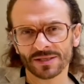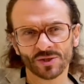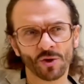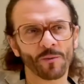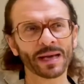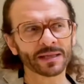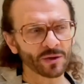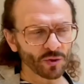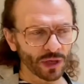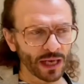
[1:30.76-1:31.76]
So, but
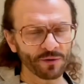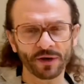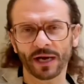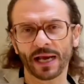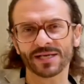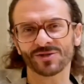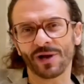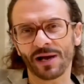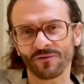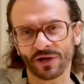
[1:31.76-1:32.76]
you can recognize the
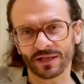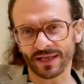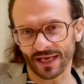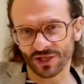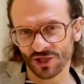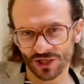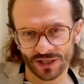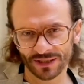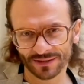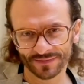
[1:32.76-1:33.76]
African touch
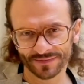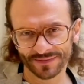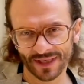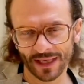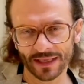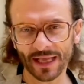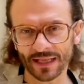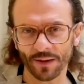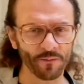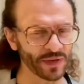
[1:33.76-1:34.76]
in
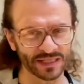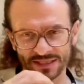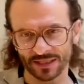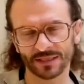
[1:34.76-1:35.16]
that mixed.